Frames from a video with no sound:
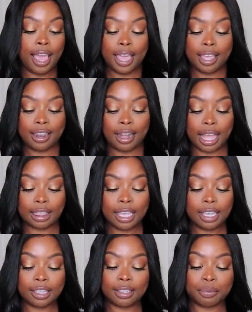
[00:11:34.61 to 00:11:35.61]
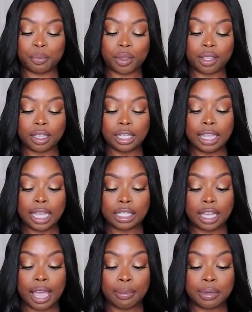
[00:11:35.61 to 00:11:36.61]
And I think good things
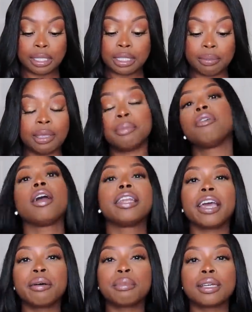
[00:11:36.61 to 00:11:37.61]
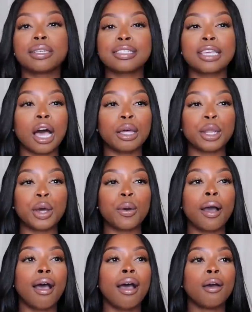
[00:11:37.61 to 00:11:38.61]
are happening to me right now, because y'all know,